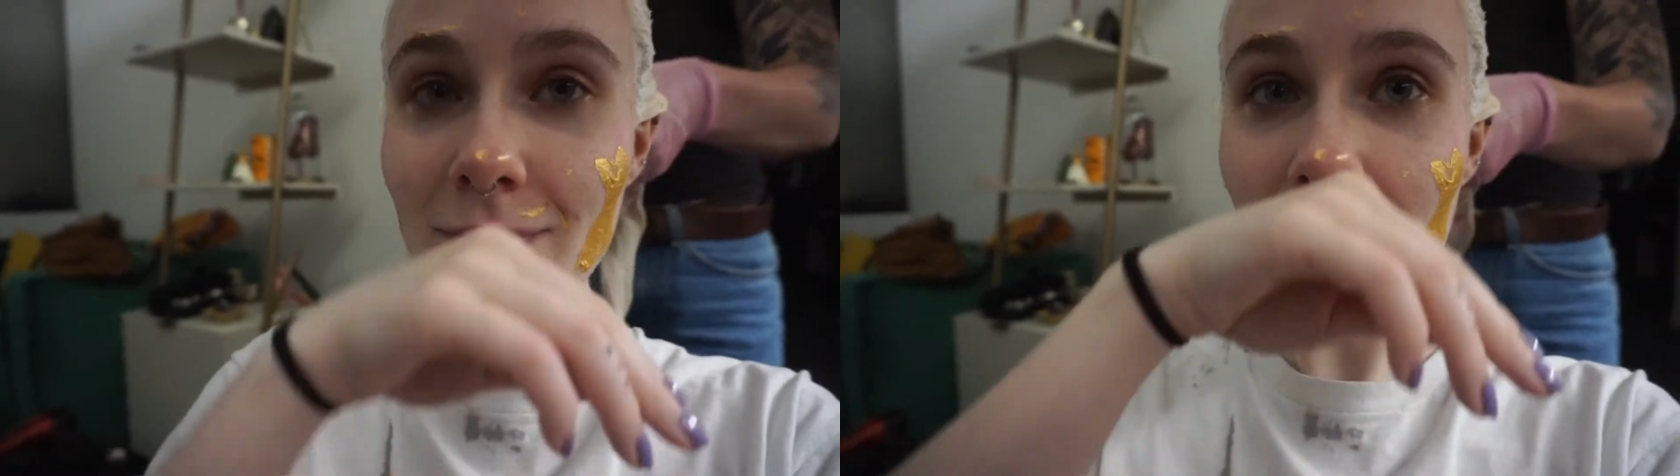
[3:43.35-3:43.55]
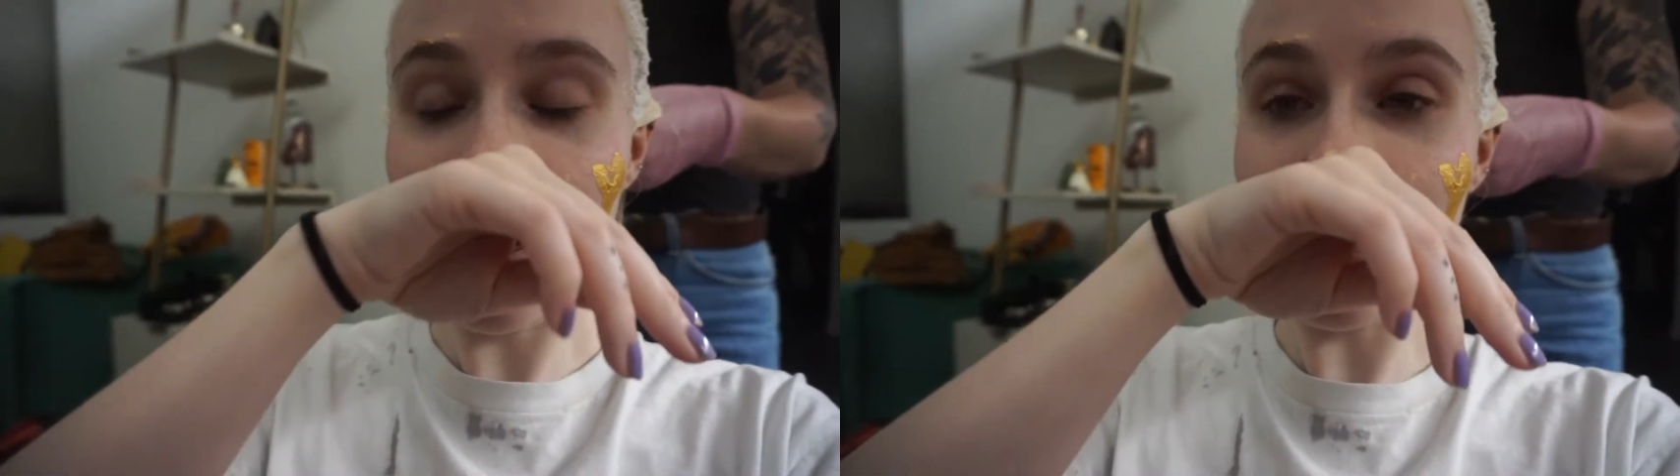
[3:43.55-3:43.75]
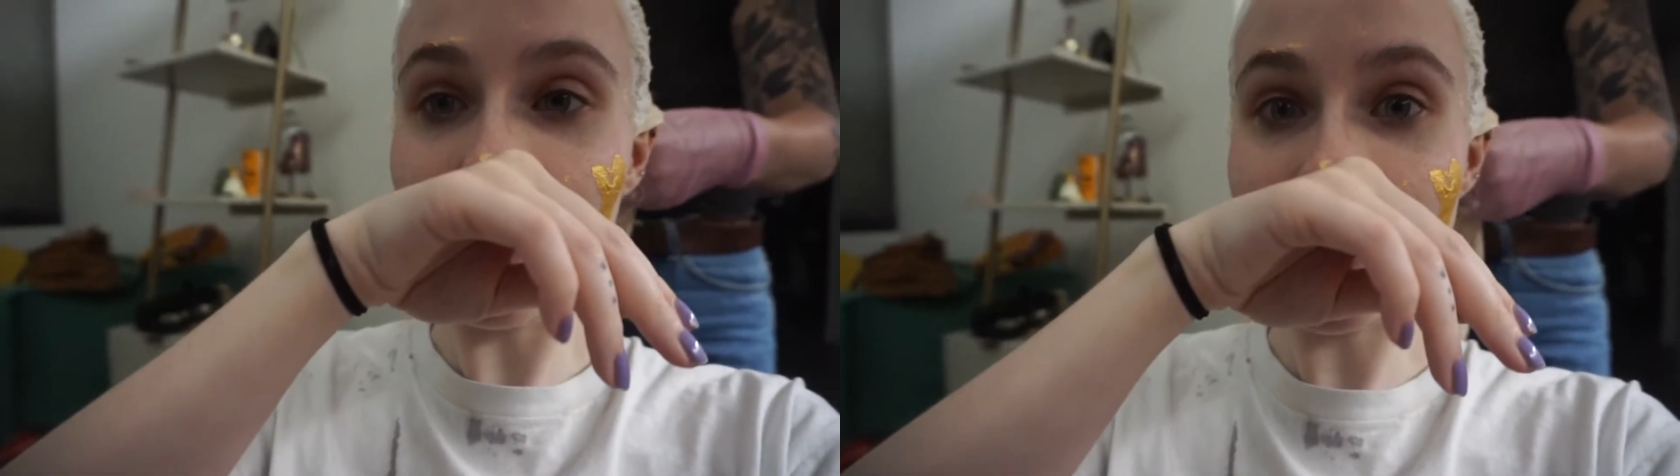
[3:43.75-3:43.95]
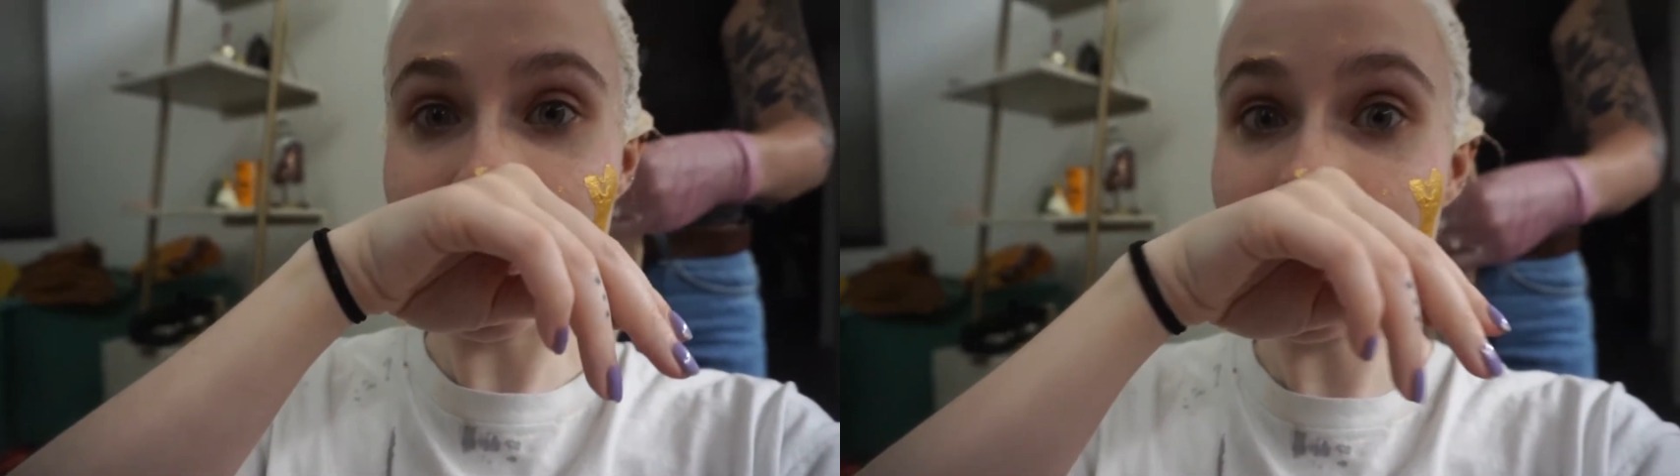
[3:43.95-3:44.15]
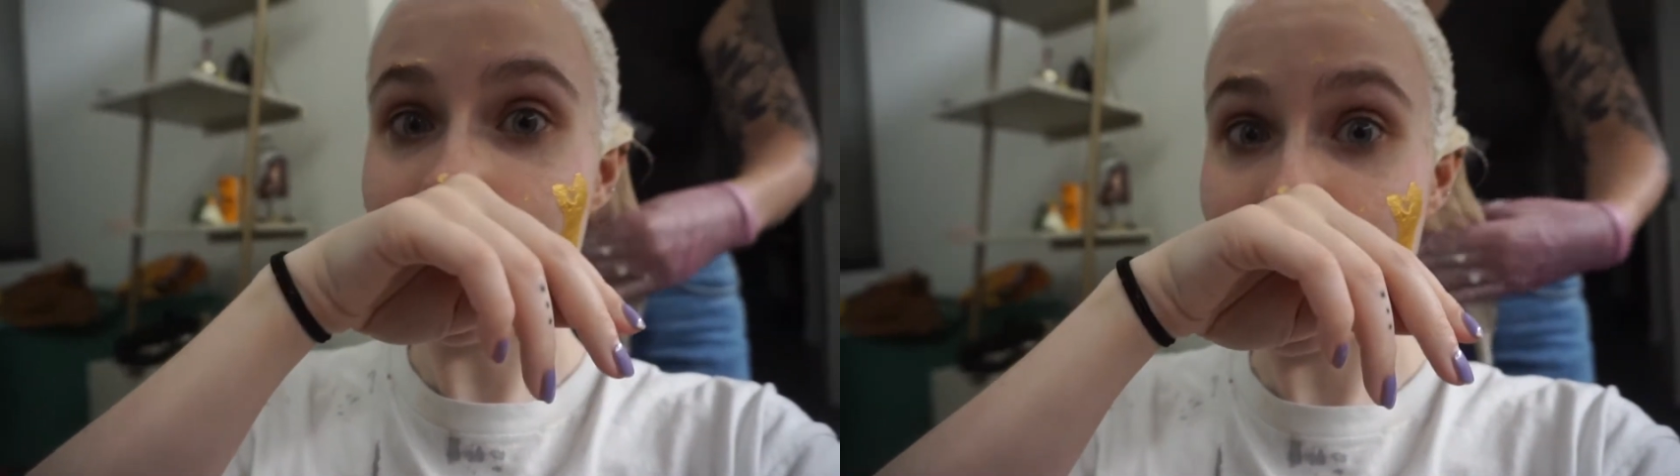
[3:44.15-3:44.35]
Oh, that was
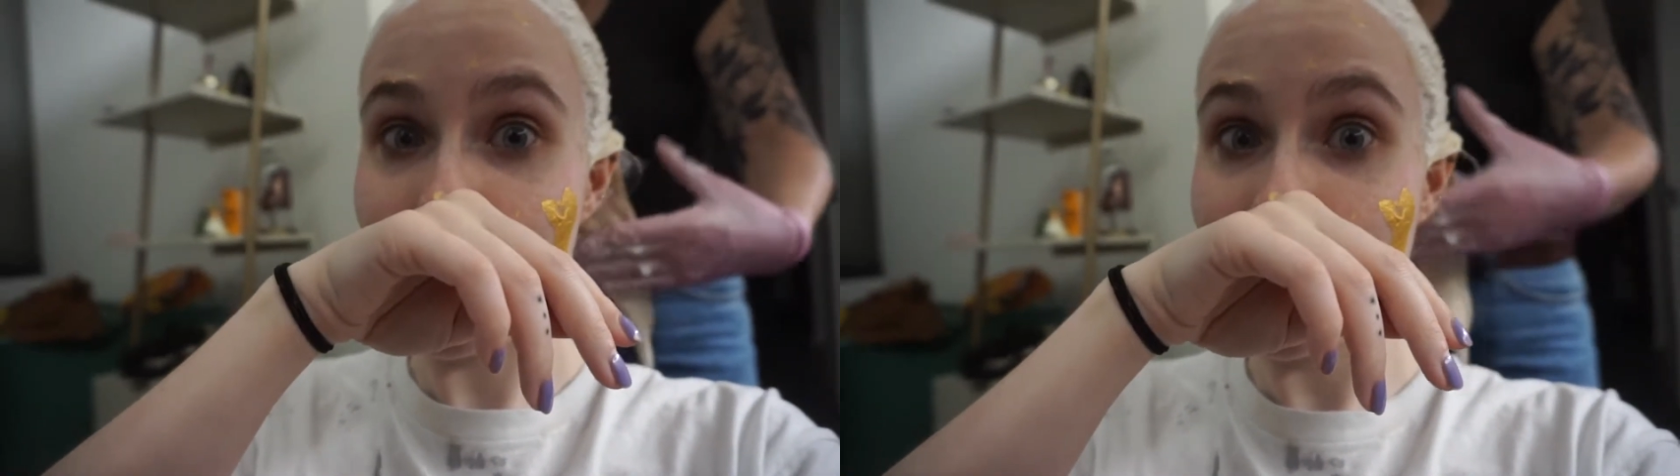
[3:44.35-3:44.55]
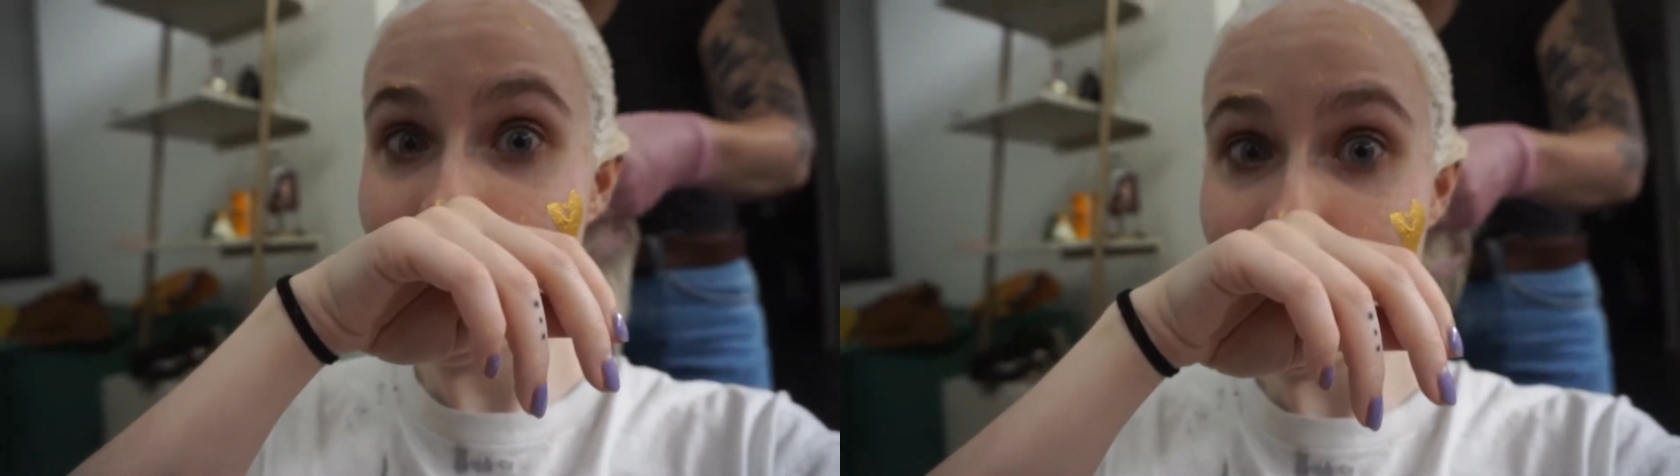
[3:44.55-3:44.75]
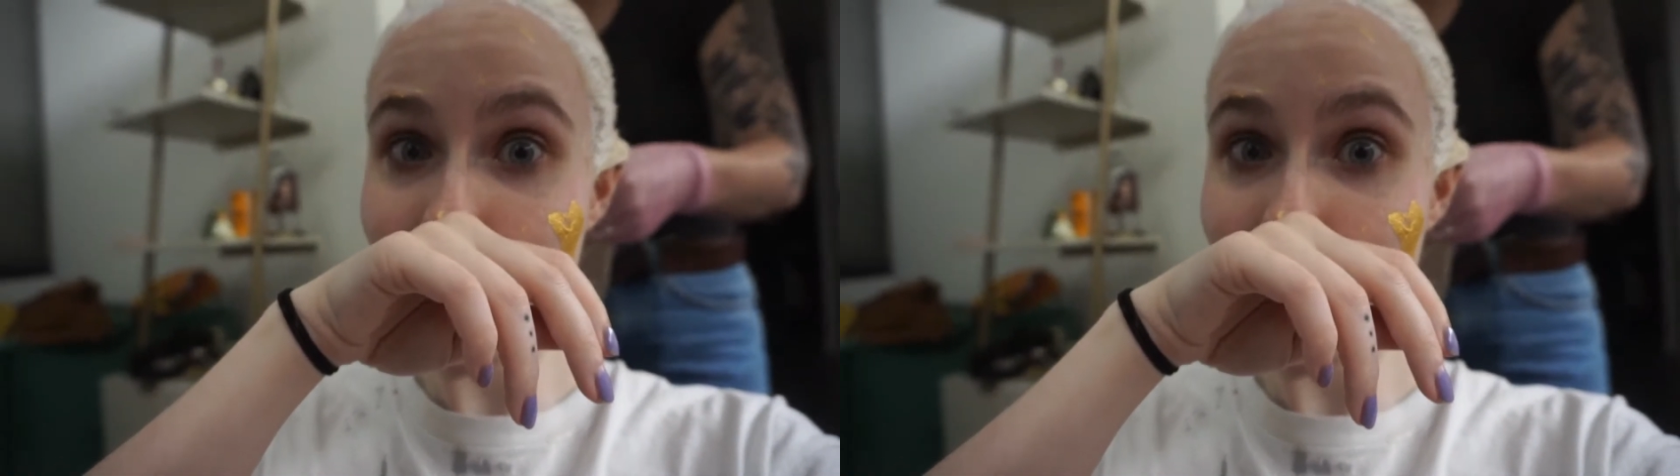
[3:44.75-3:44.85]
an experience.